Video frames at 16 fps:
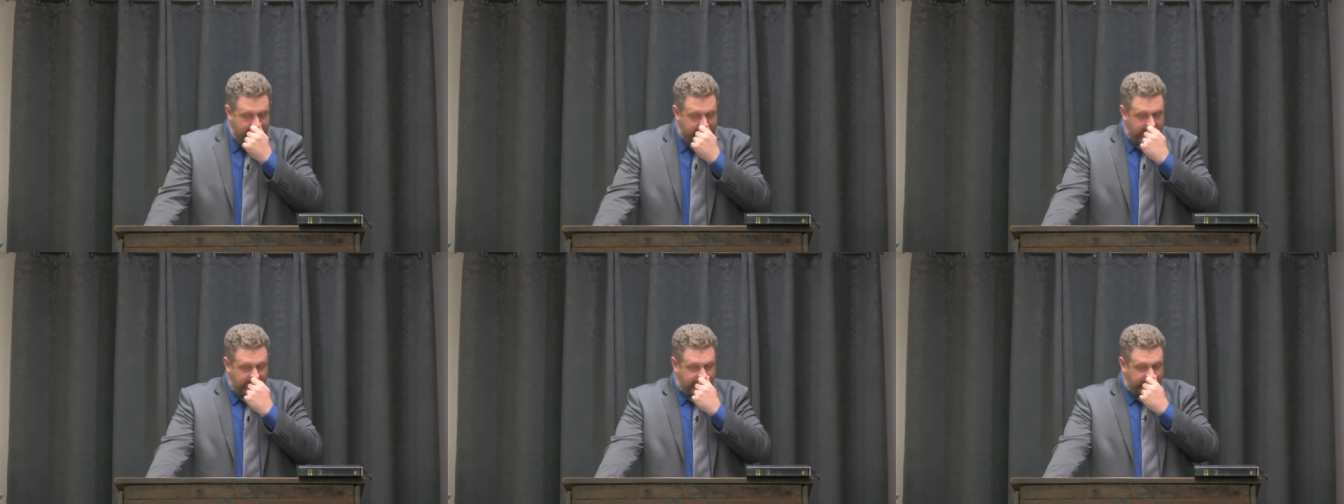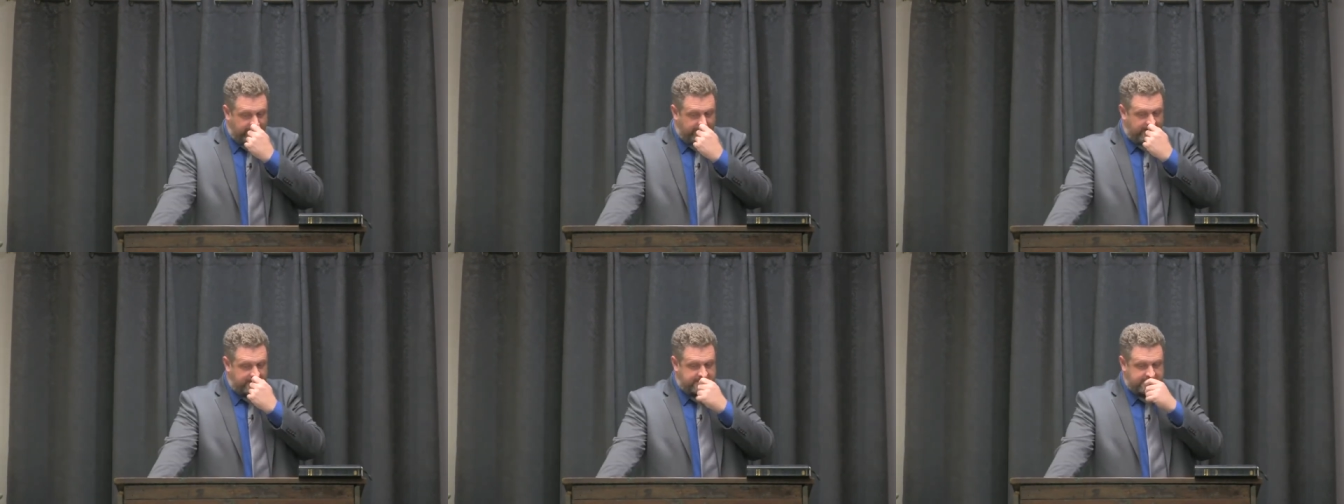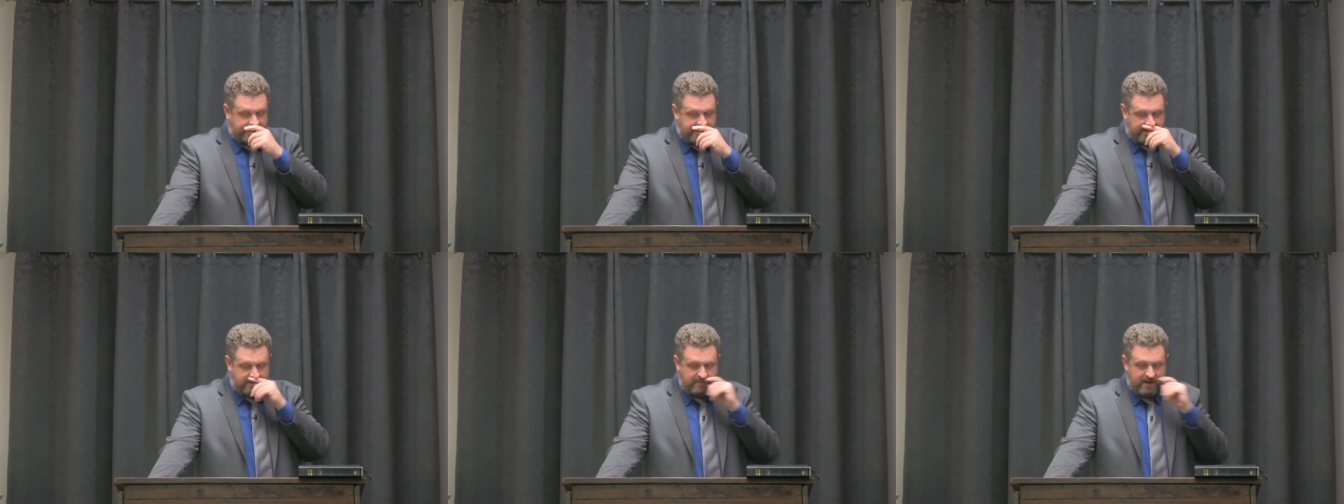and fell down
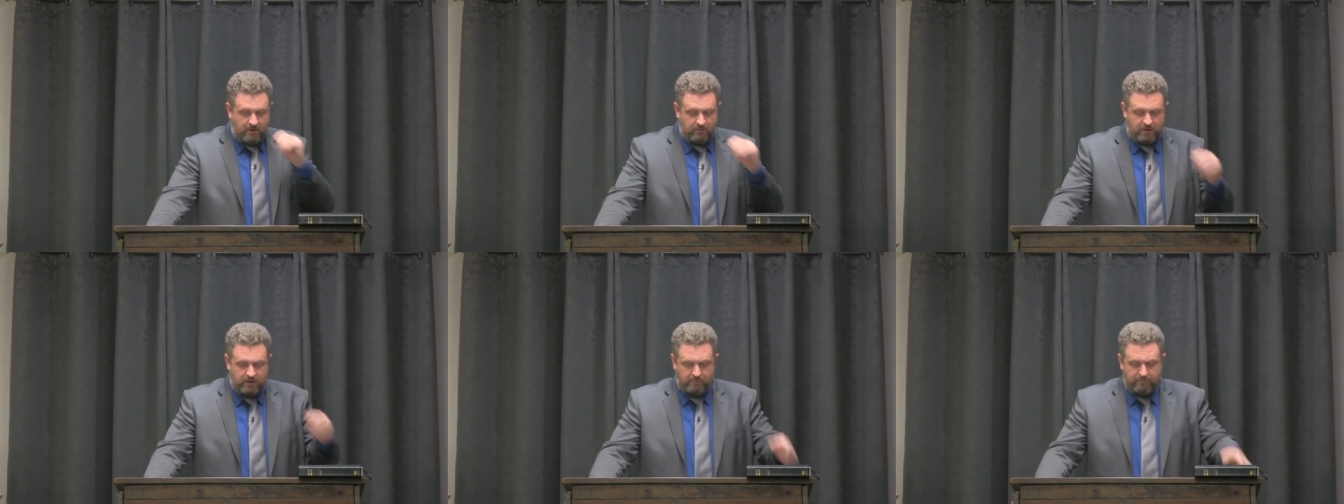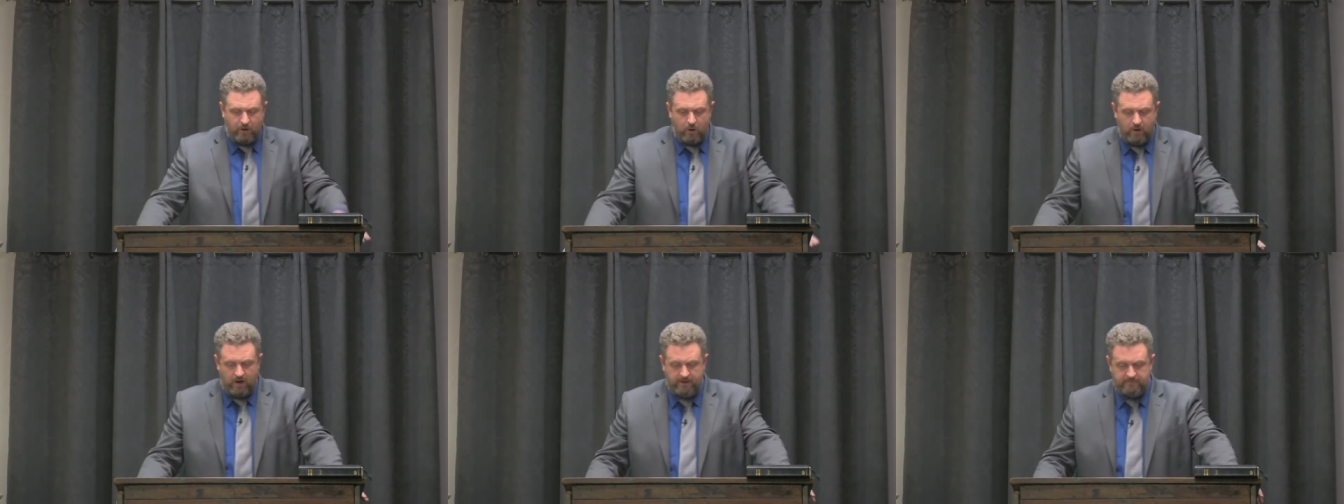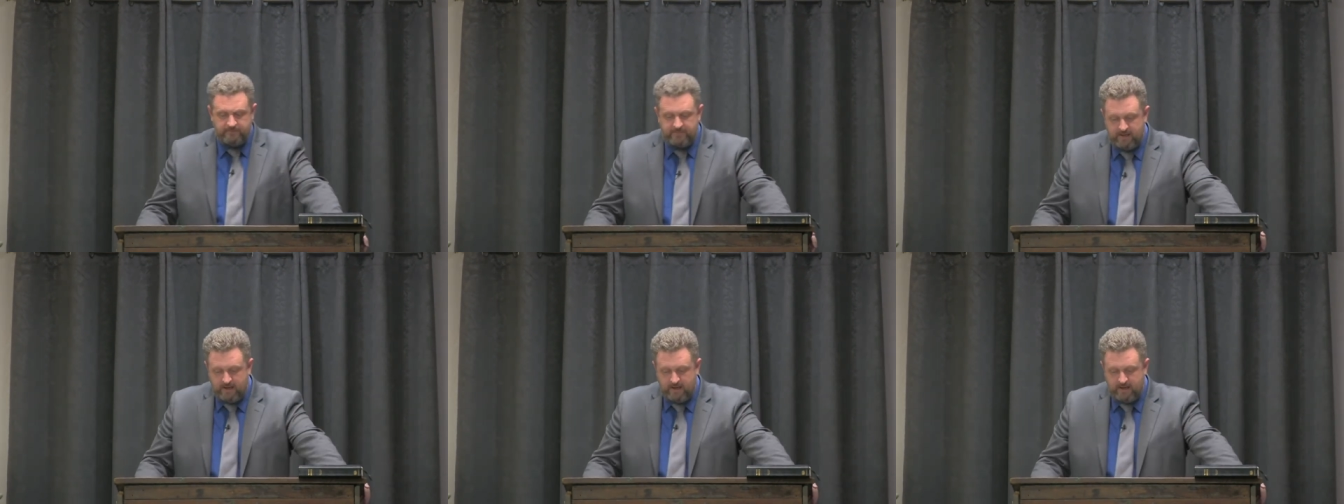slain in Mount Gilboa.